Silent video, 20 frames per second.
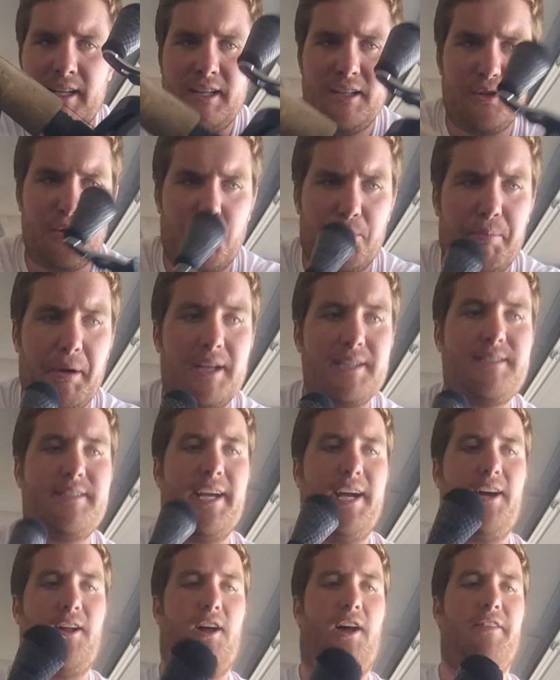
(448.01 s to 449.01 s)
little buzz
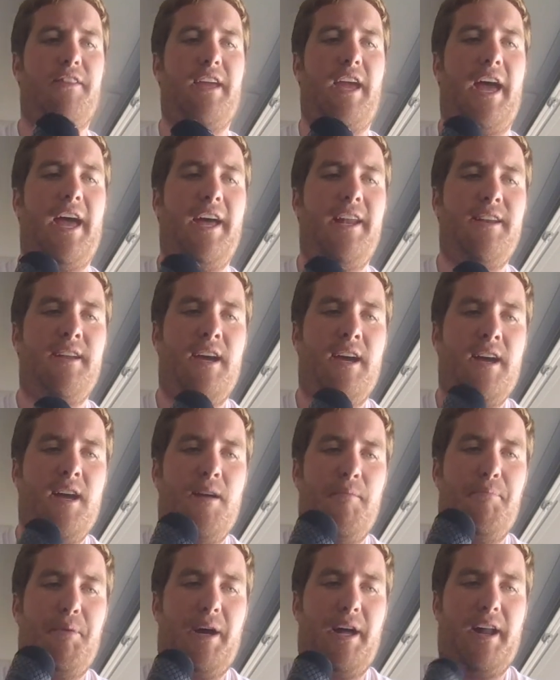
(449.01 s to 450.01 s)
tail on the end.
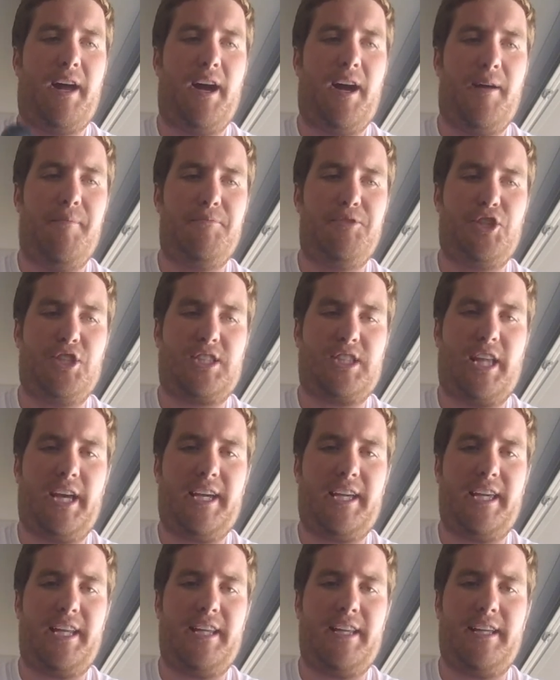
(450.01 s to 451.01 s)
But just
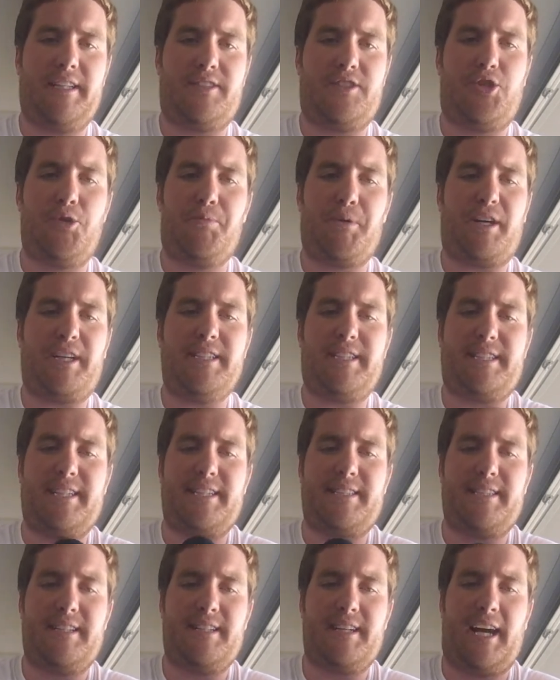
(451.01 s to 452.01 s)
like it's super
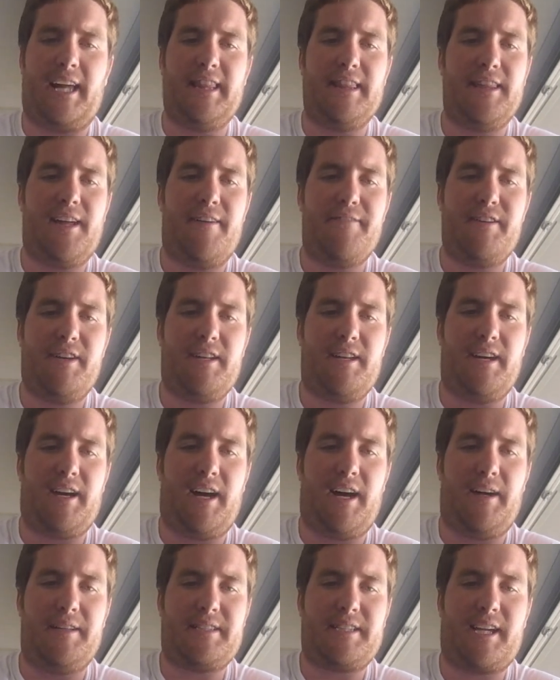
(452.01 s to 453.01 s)
consistent. I love it.
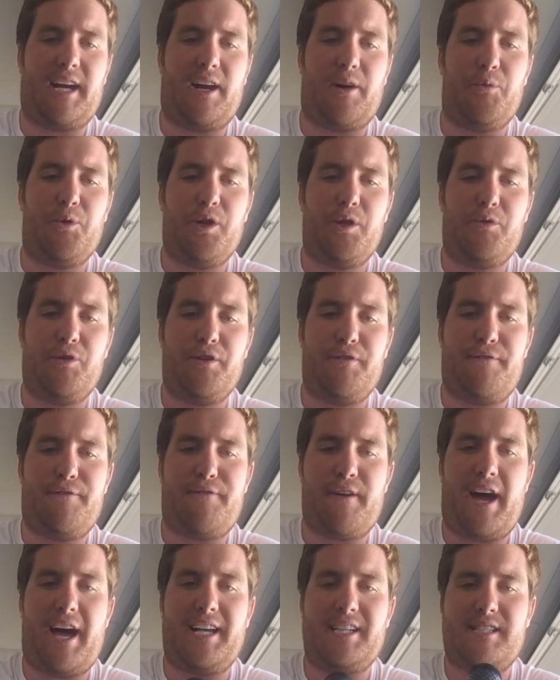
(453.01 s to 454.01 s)
It's got a really
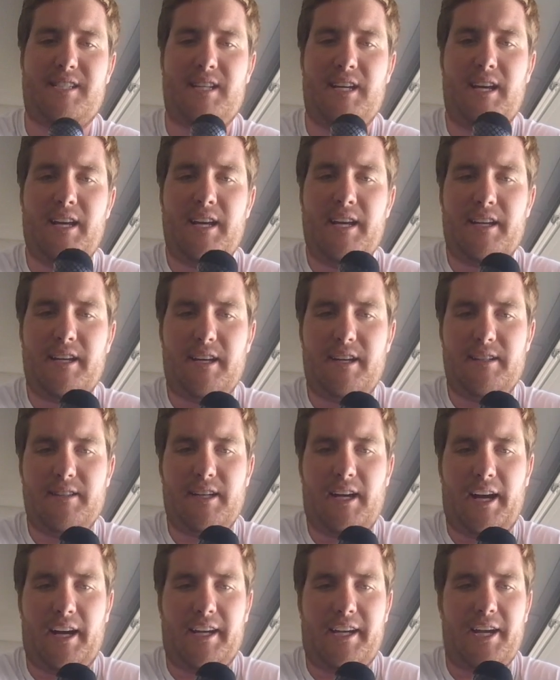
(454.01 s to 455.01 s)
fast
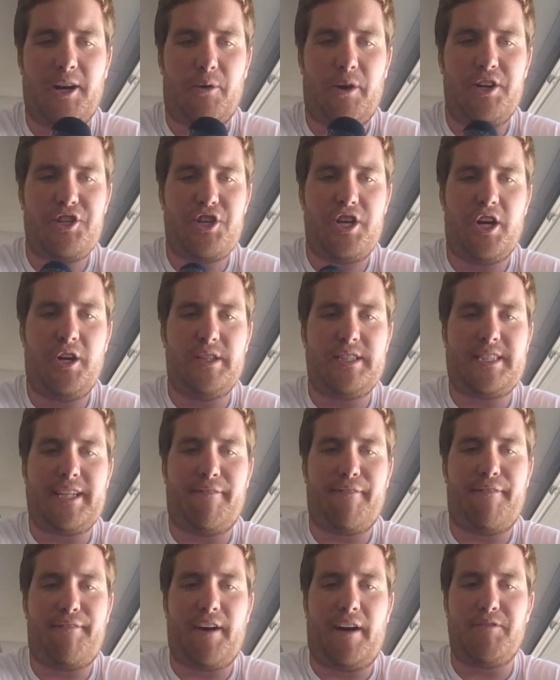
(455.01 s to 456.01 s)
gear ratio at
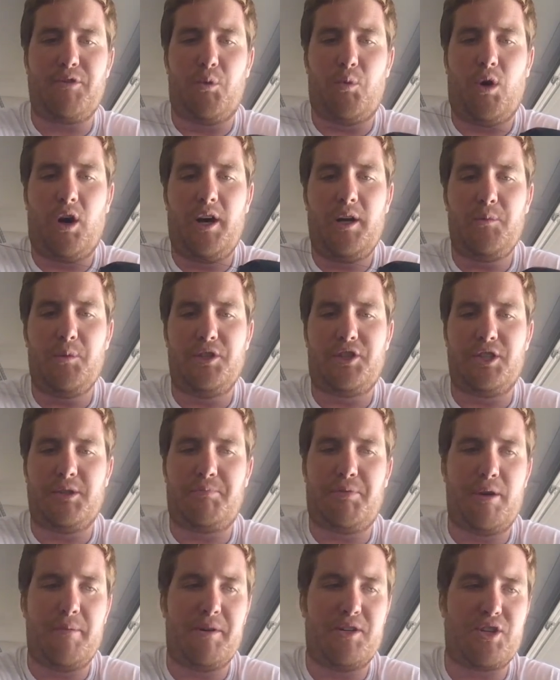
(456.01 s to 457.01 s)
7.5-to-1, which is
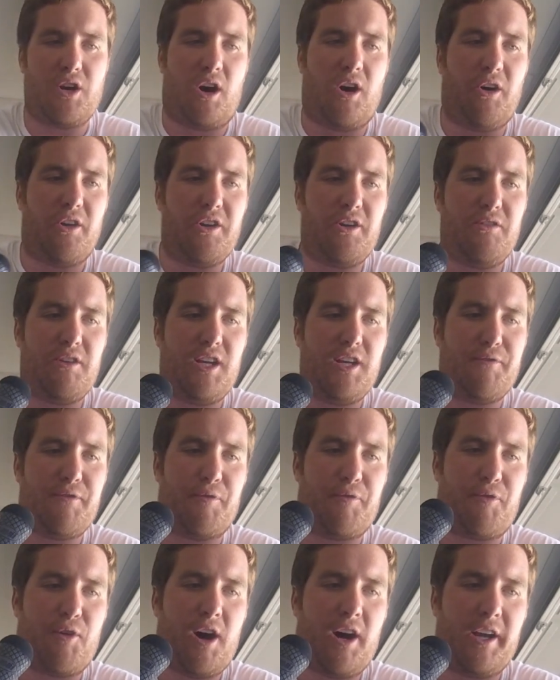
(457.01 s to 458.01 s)
pretty much all you need for
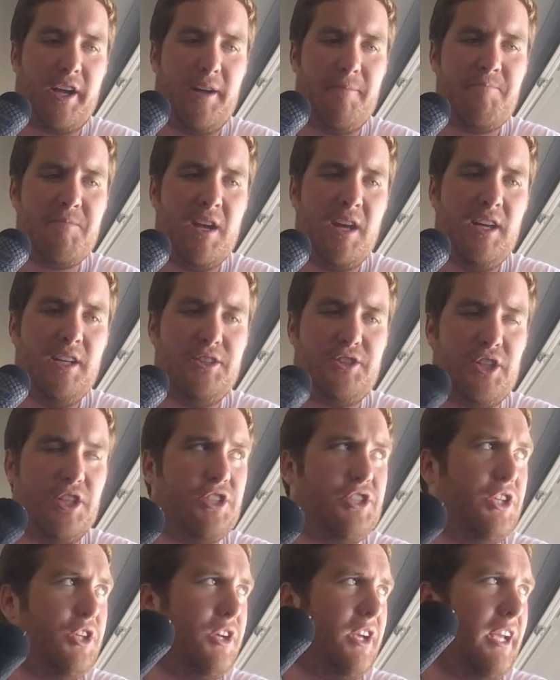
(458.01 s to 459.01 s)
frogging,
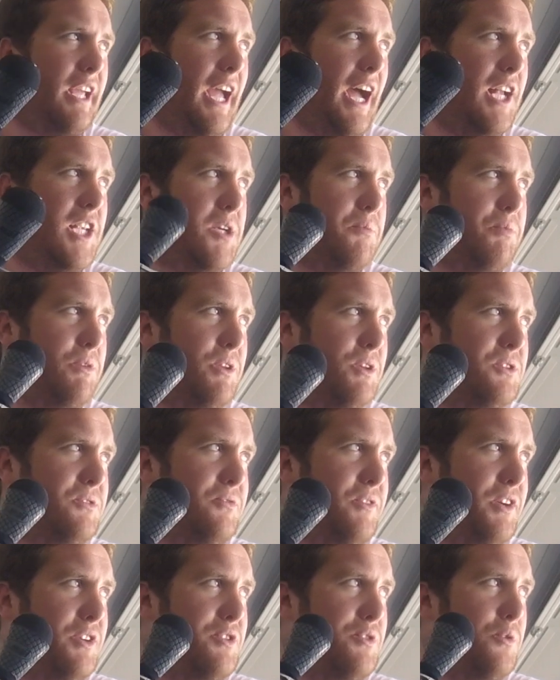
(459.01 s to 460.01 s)
just so you can catch up with those
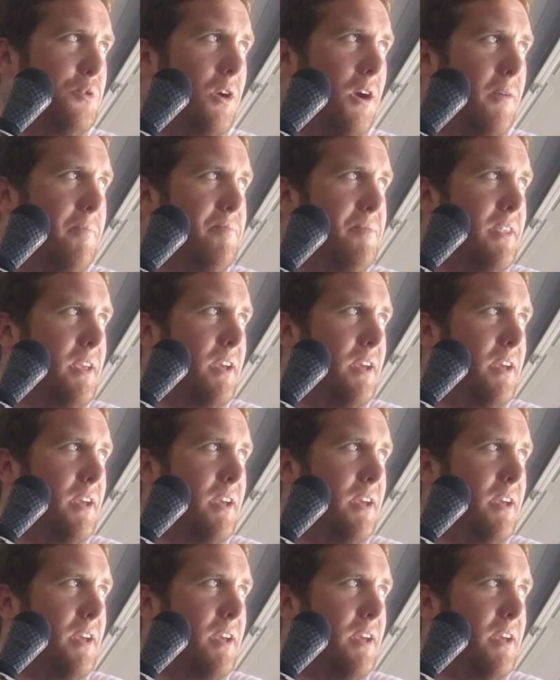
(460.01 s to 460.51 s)
fish who are